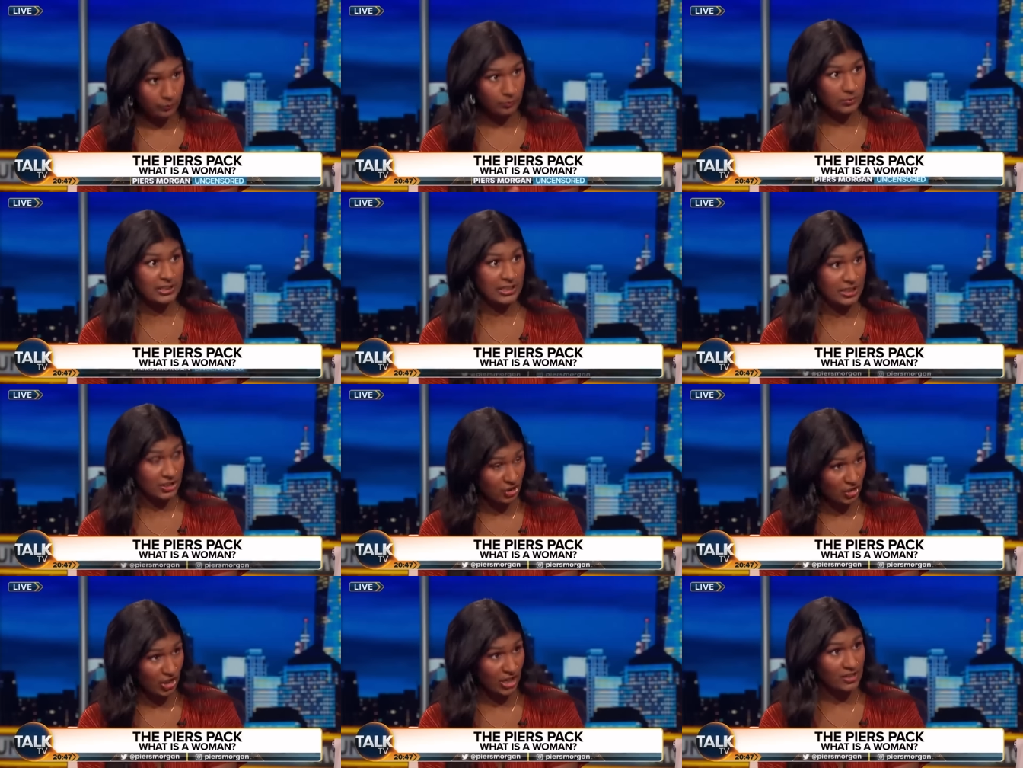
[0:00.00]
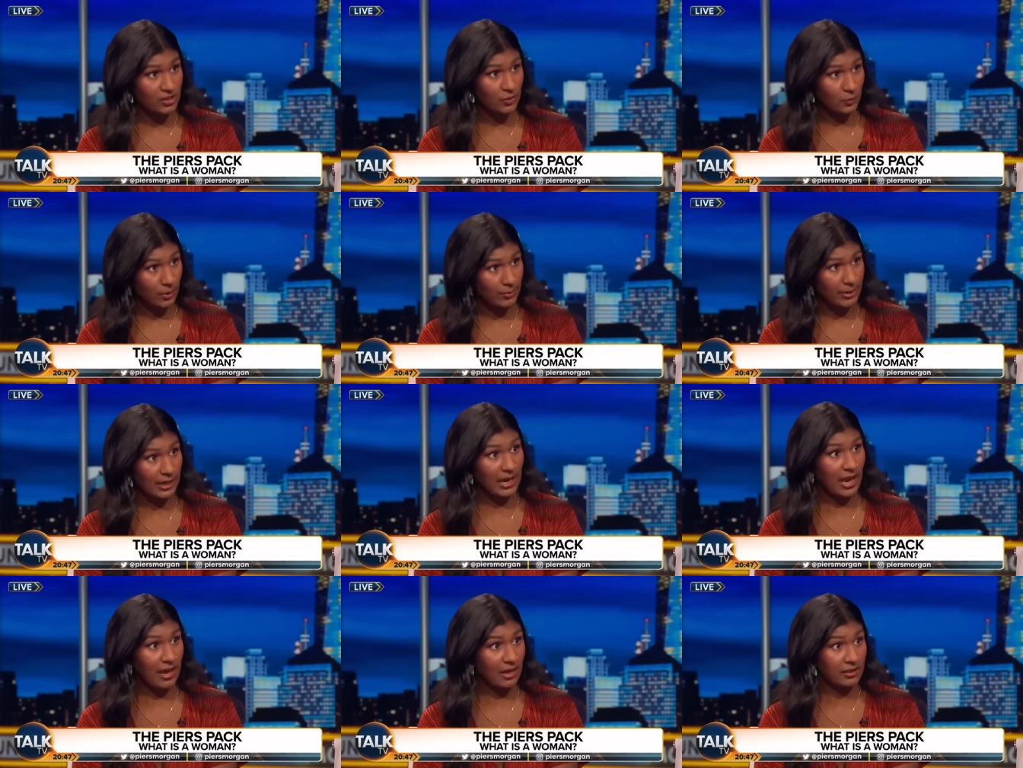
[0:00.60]
cisgender
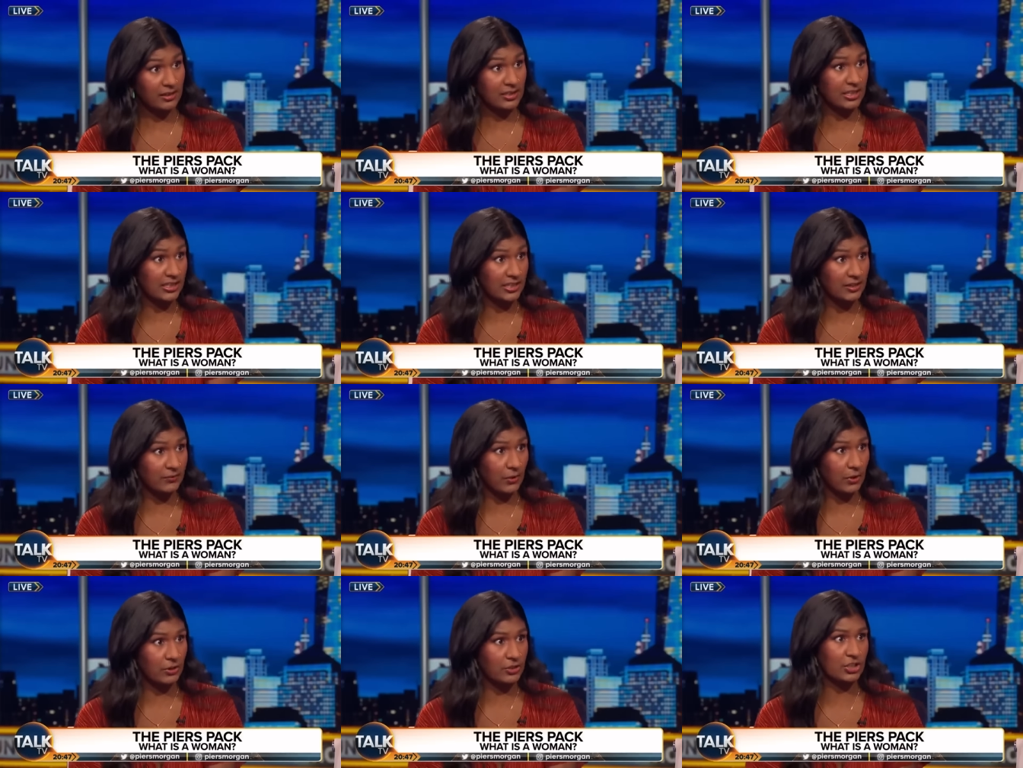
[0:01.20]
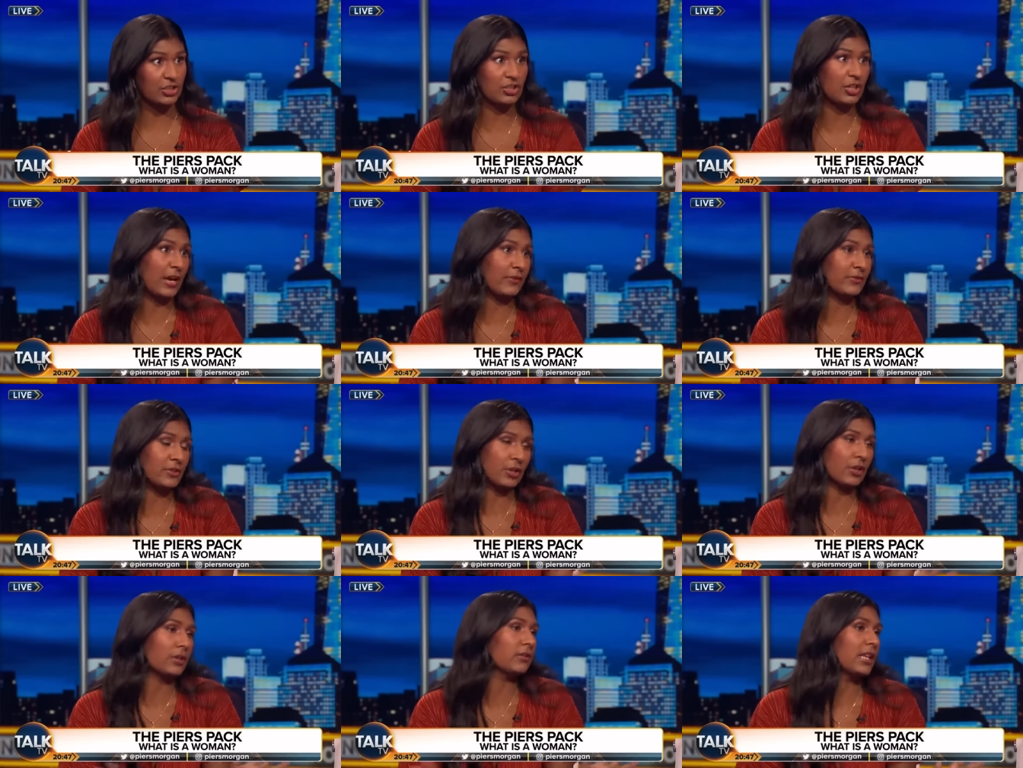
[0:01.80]
women at a disadvantage, you have
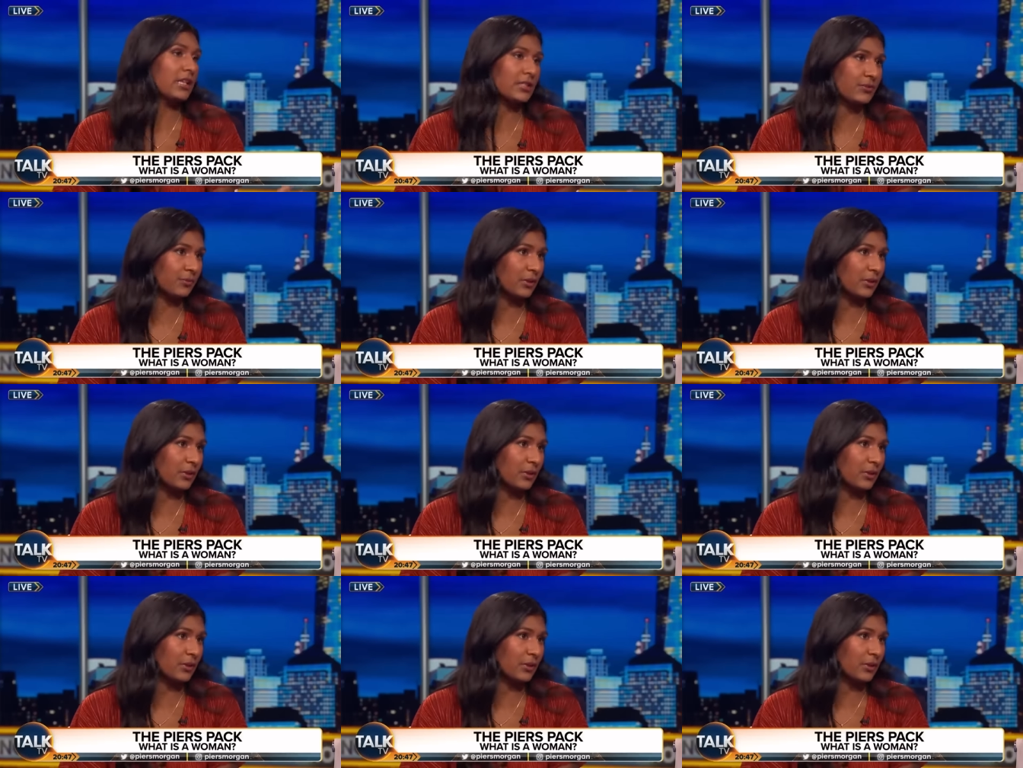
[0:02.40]
to go, let's